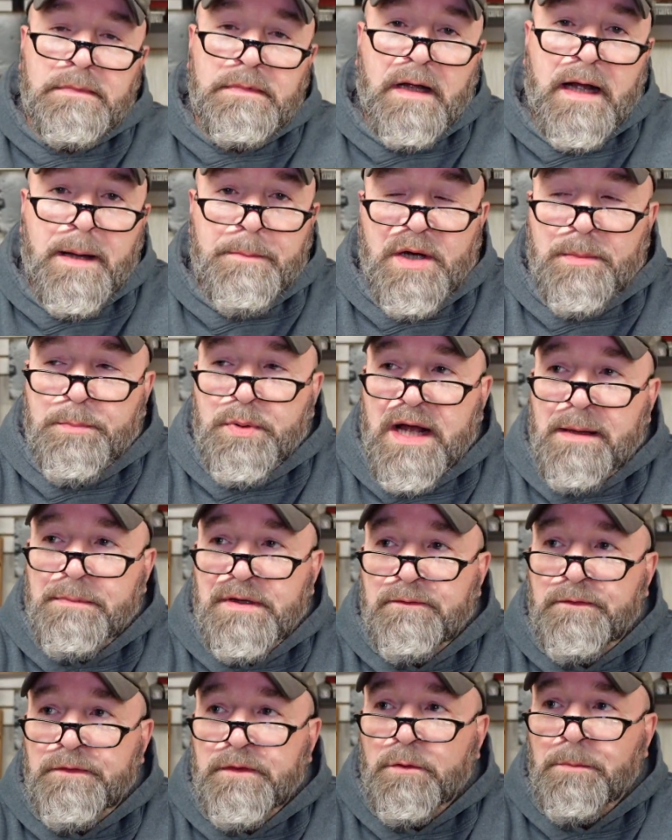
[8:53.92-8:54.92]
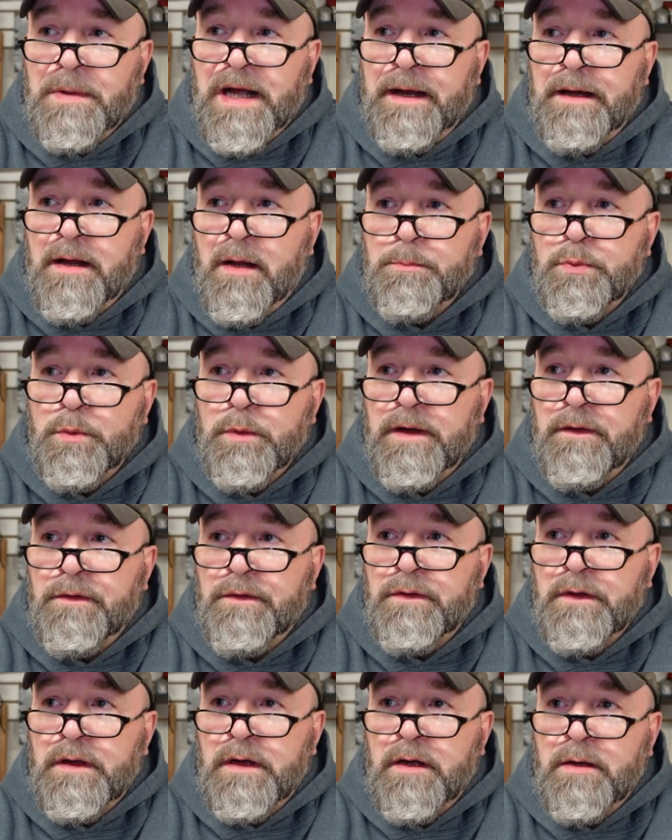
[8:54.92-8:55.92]
I'm going to probably fill mine up
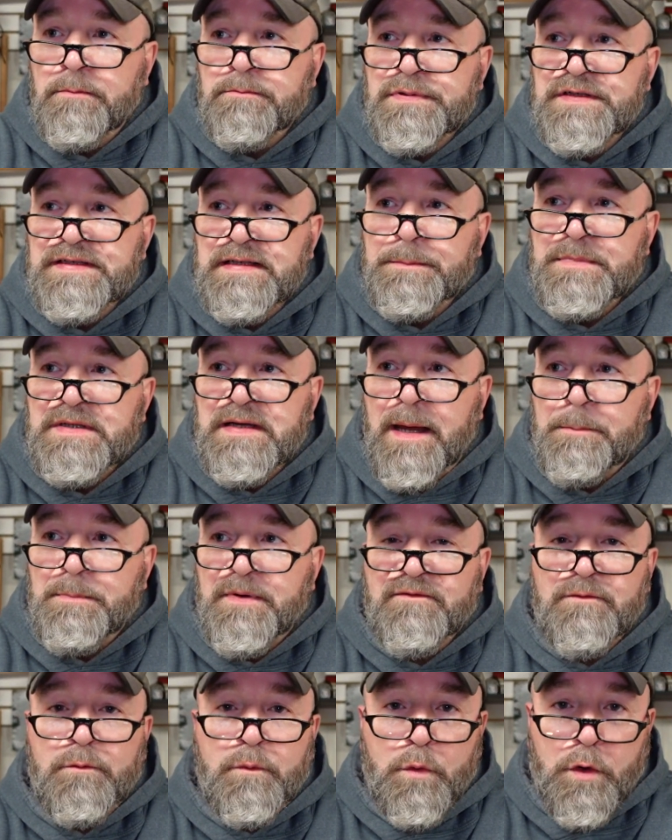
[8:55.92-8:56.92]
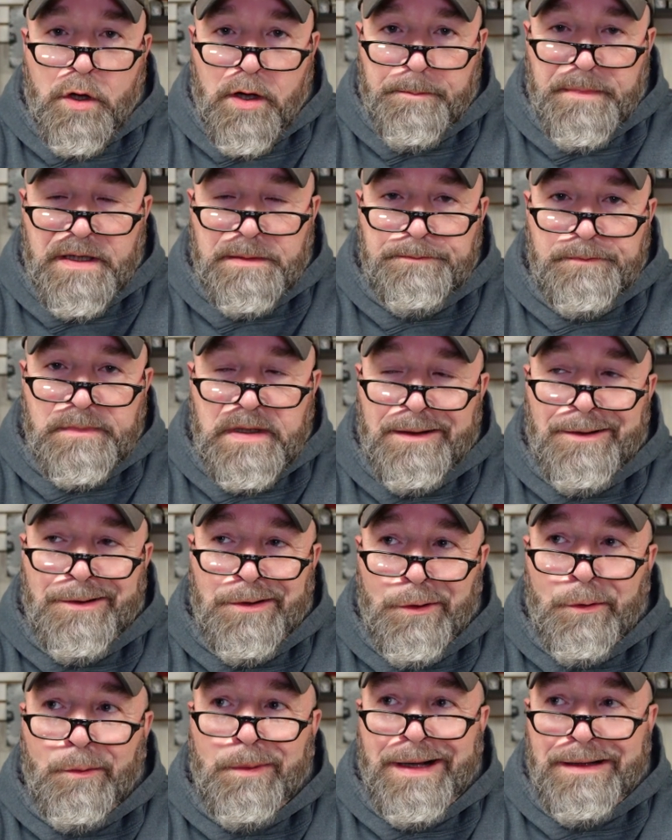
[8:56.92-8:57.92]
with some type of rum. I don't
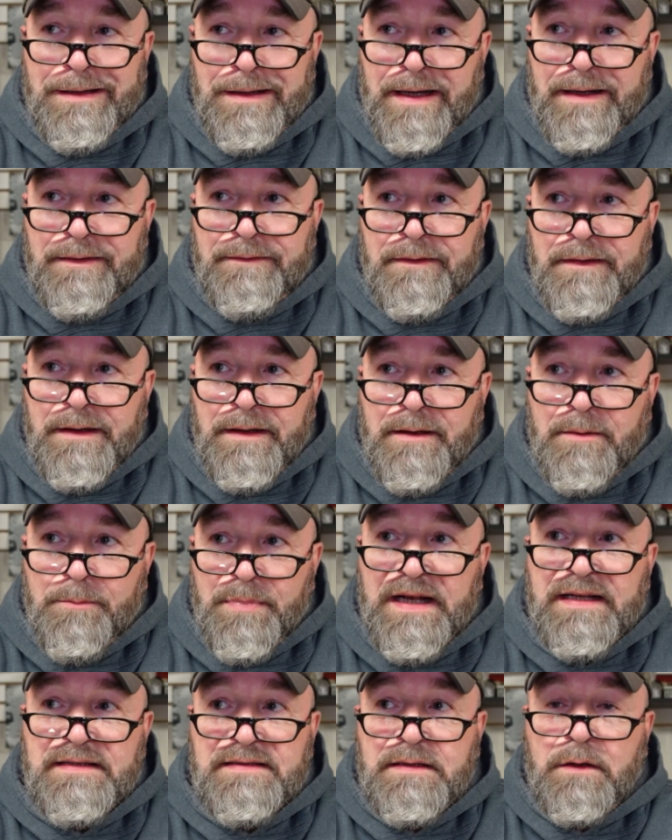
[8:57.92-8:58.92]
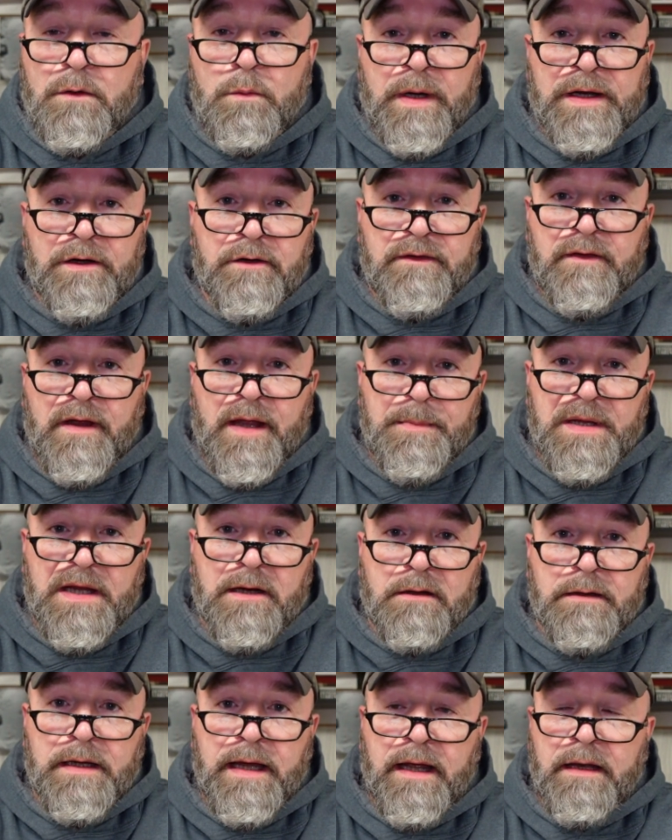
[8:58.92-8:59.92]
know what yet, but it's still wintertime
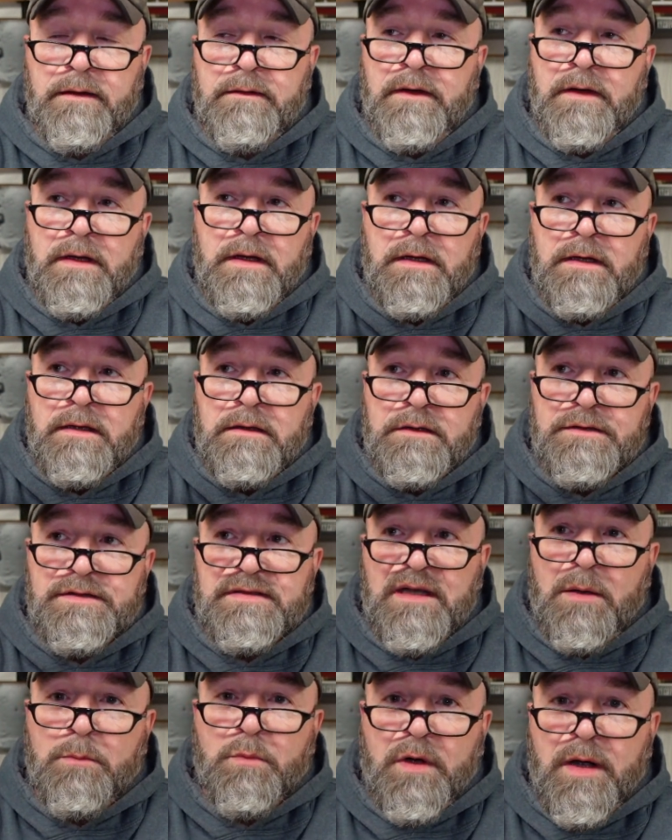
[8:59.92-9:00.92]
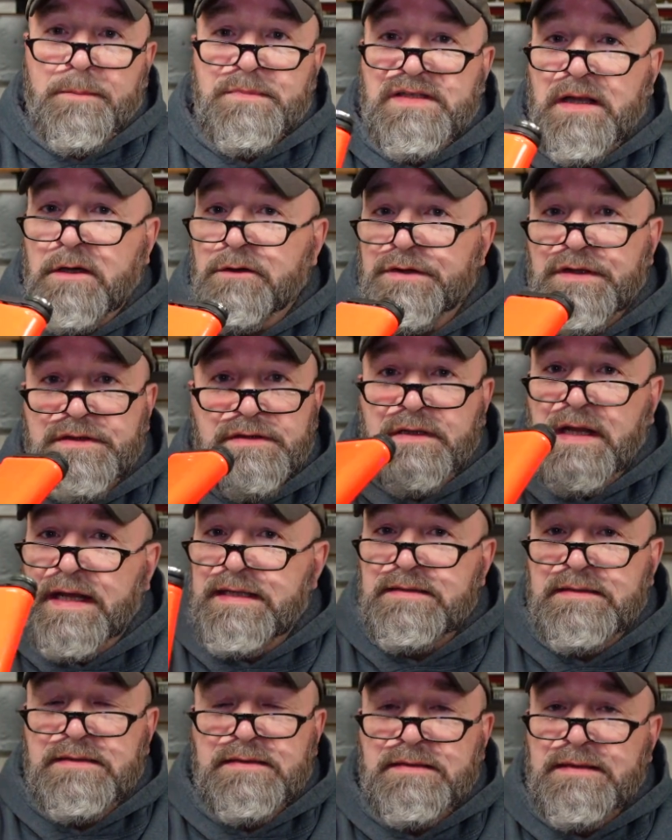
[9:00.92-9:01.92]
here. And there's some rums that are just
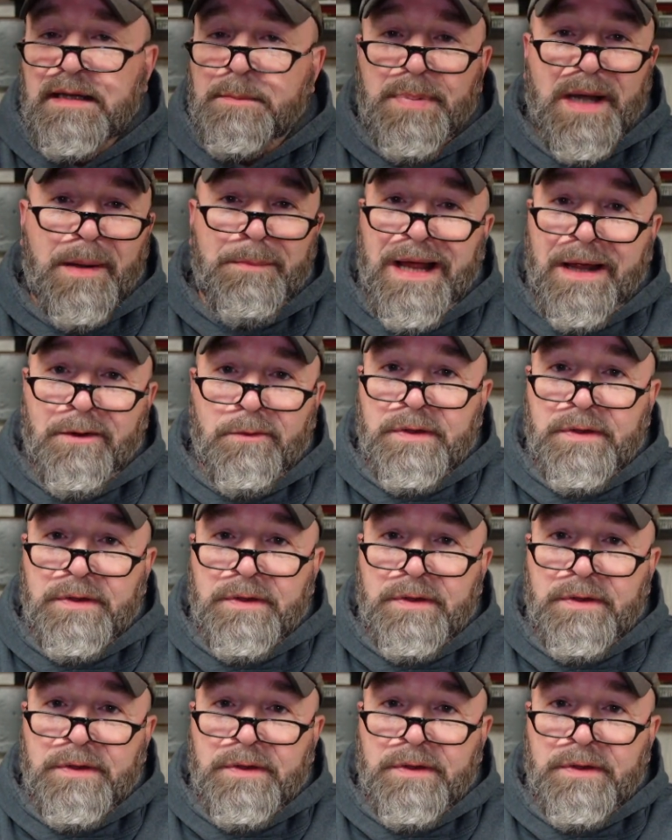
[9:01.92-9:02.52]
nice and sip. I'm not